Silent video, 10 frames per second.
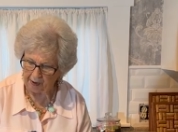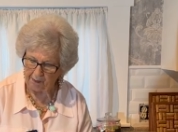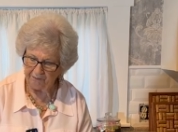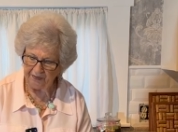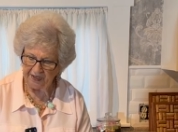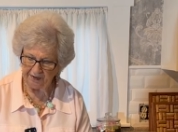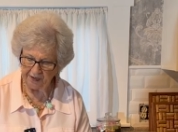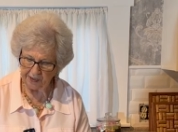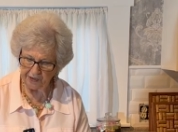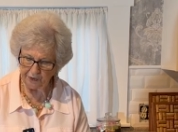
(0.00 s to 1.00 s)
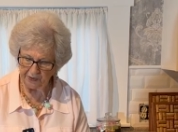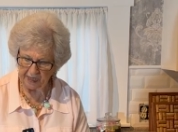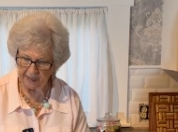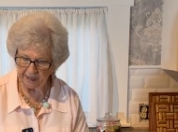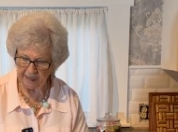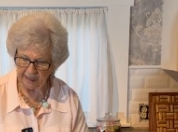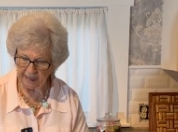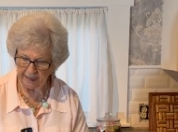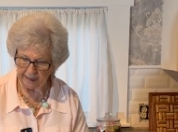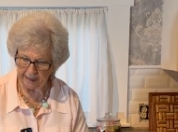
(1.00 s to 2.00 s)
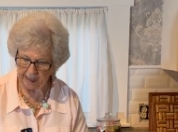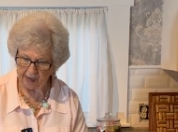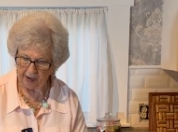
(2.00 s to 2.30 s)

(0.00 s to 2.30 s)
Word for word: And then you take an onion.